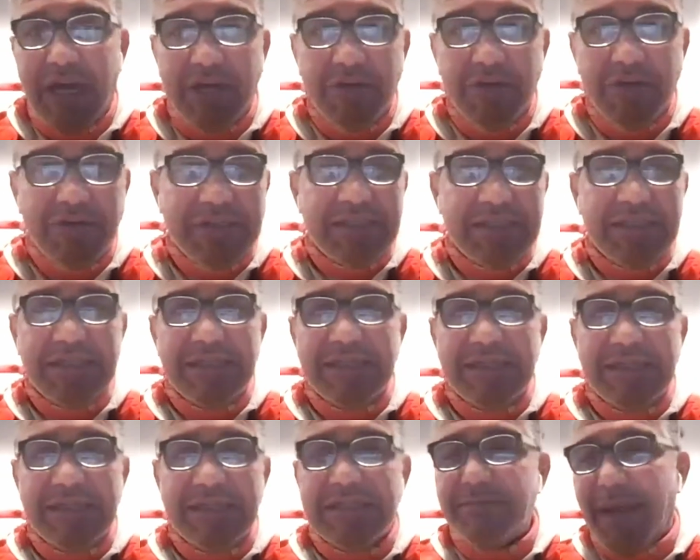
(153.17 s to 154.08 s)

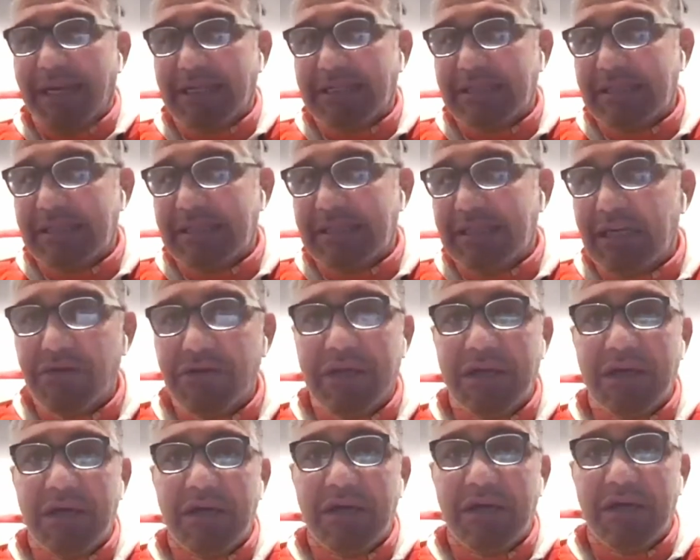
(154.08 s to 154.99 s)
viruses,
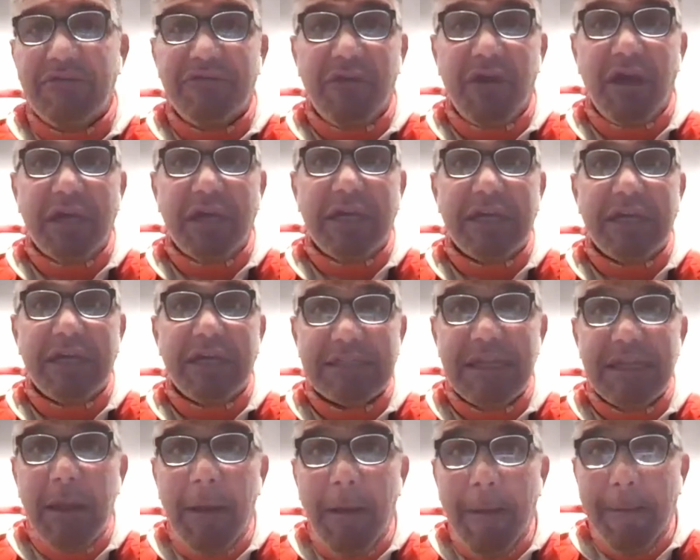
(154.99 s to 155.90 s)
bacteria,
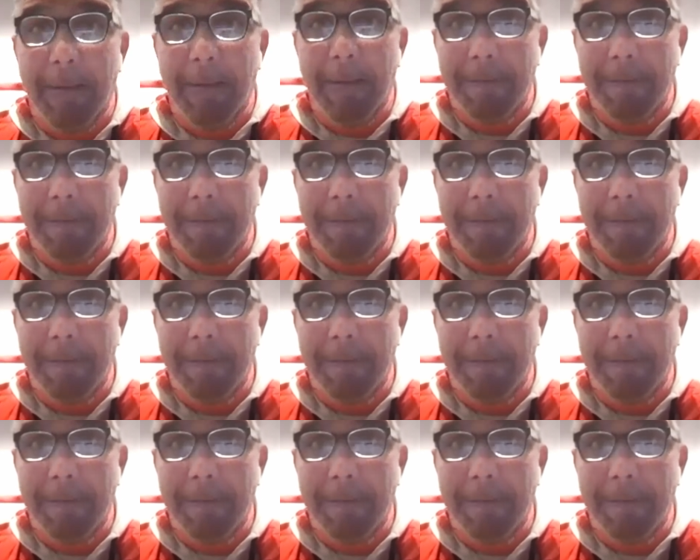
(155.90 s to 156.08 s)
fungus,